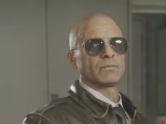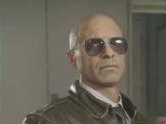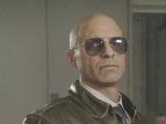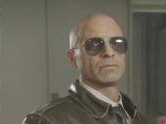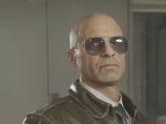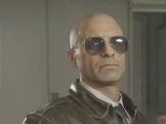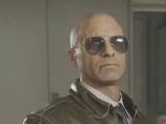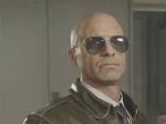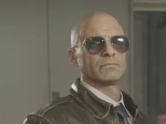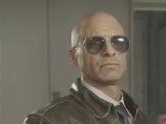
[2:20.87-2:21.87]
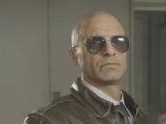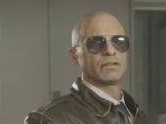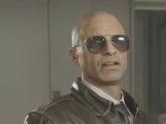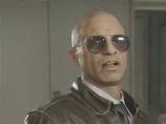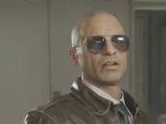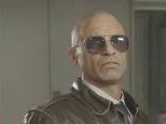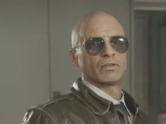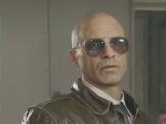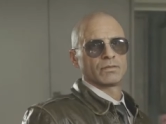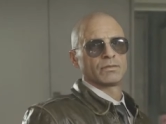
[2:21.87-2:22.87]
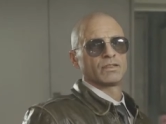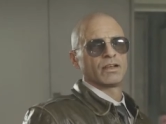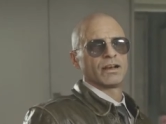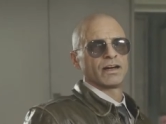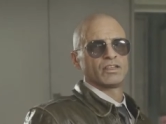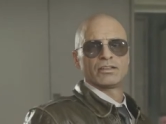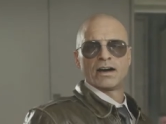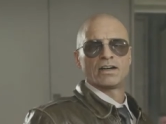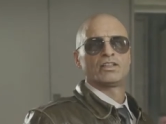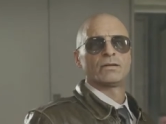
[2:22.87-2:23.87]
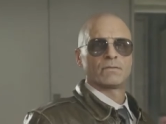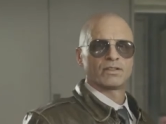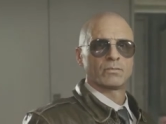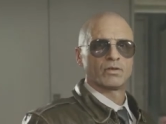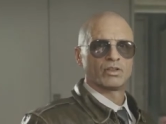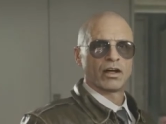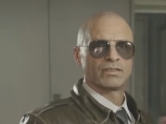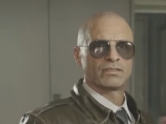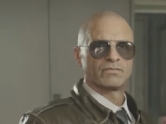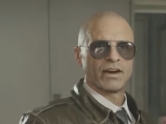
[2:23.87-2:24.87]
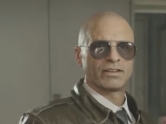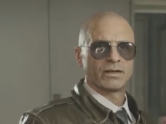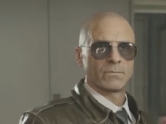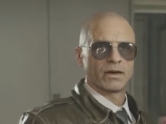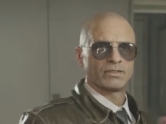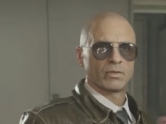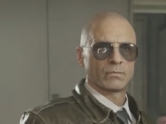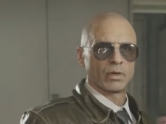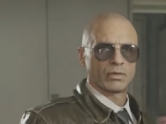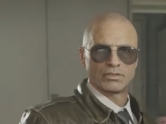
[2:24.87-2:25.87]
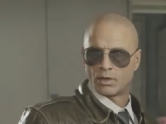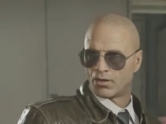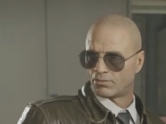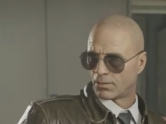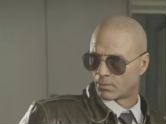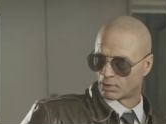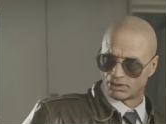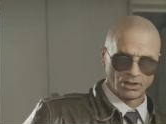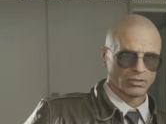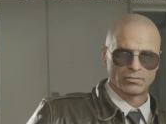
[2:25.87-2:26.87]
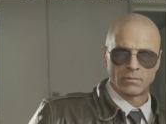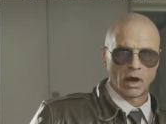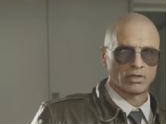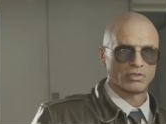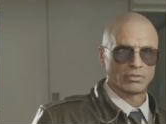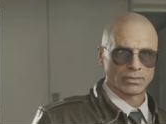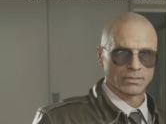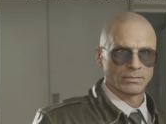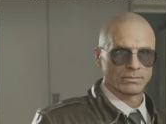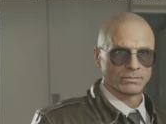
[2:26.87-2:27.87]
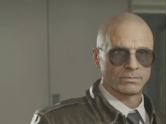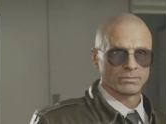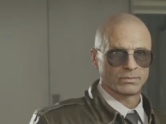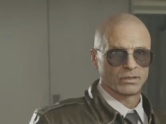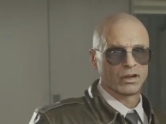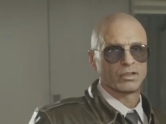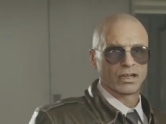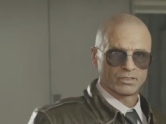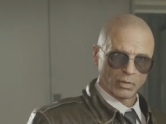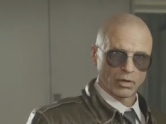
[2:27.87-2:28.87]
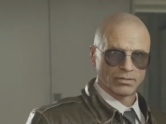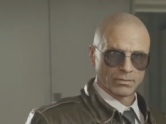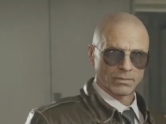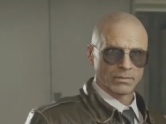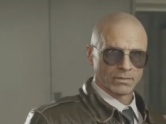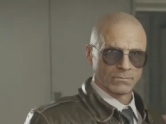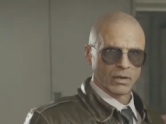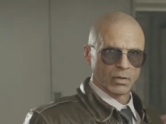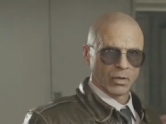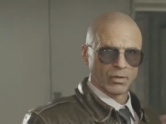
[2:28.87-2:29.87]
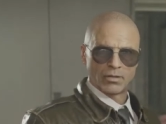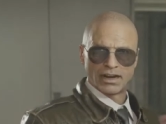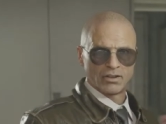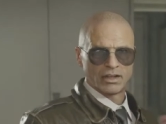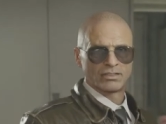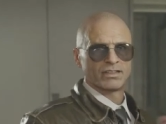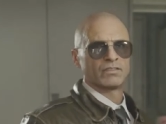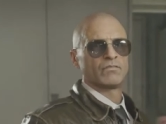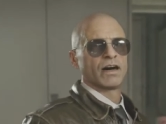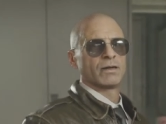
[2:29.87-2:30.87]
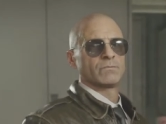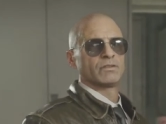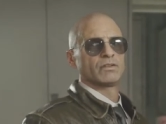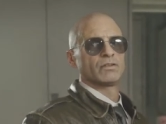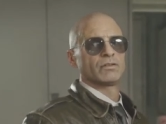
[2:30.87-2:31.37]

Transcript: Uh, okay. Negative. Digging into the KGB's most classified database would blow his cover and burn years of posturing. He'll get you in, but he won't go near that list of names.